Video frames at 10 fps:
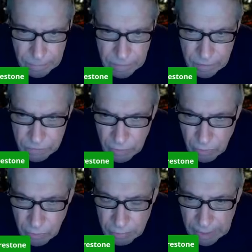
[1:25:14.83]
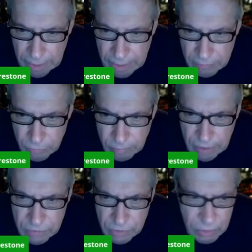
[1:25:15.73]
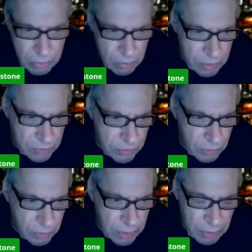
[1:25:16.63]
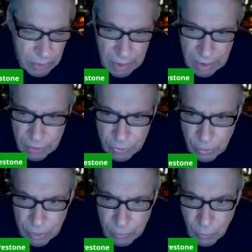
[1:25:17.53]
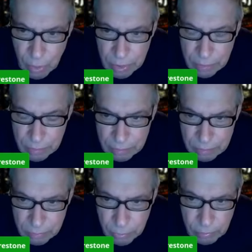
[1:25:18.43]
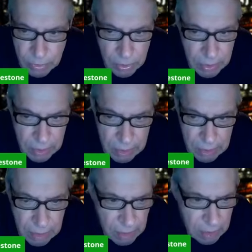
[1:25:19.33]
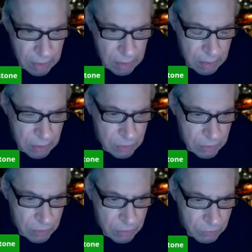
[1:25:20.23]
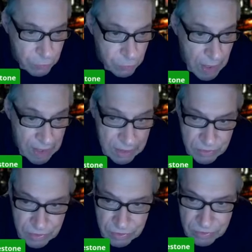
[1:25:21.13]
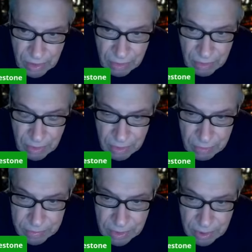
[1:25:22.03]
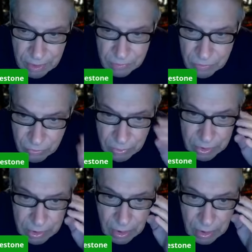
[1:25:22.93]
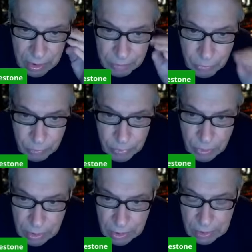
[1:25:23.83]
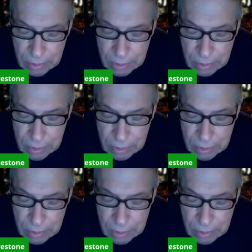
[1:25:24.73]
Things are going badly for Mexico also. They're at 831 per million. France has now gone up to 829 per million.